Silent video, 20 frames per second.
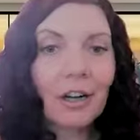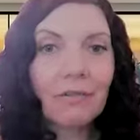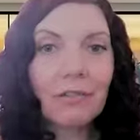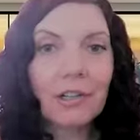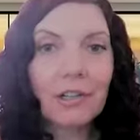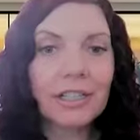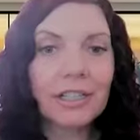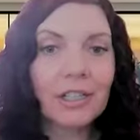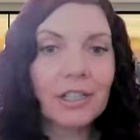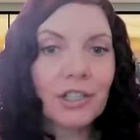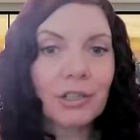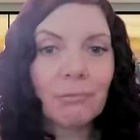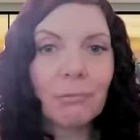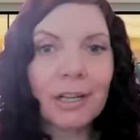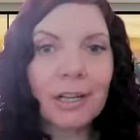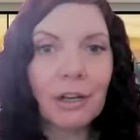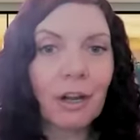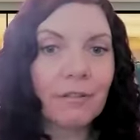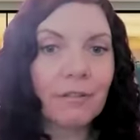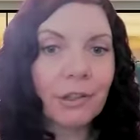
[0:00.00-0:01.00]
that
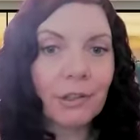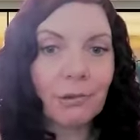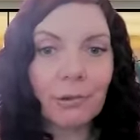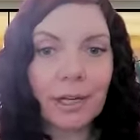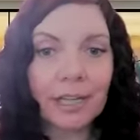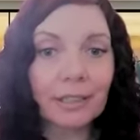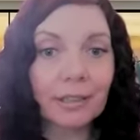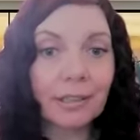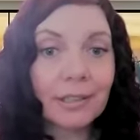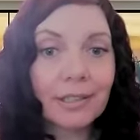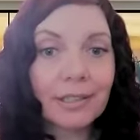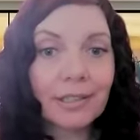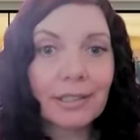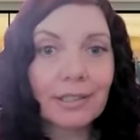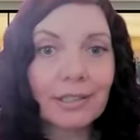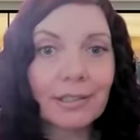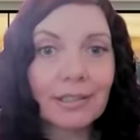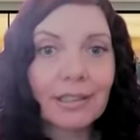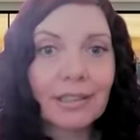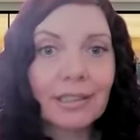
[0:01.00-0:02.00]
conversation went off the rails.
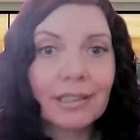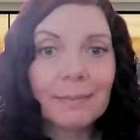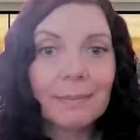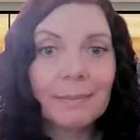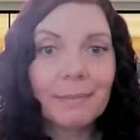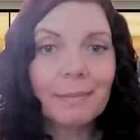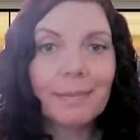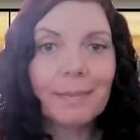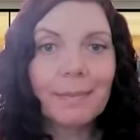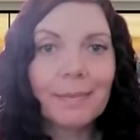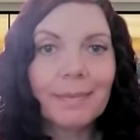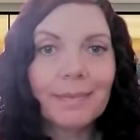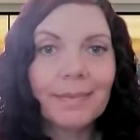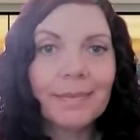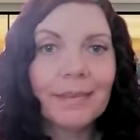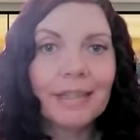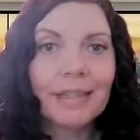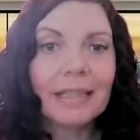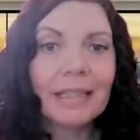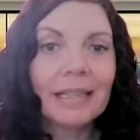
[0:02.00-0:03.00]

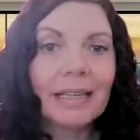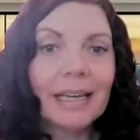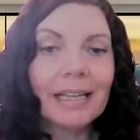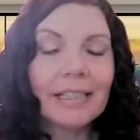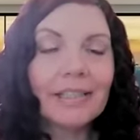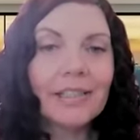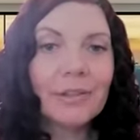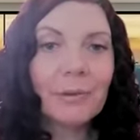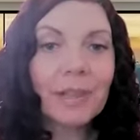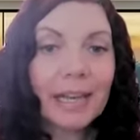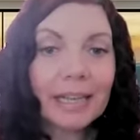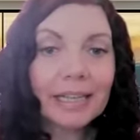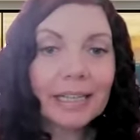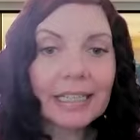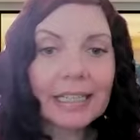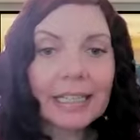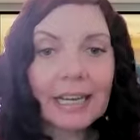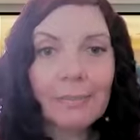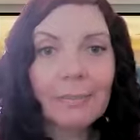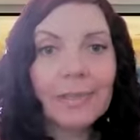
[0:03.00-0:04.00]
And so then it
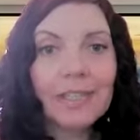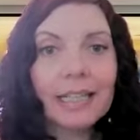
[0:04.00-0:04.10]
comes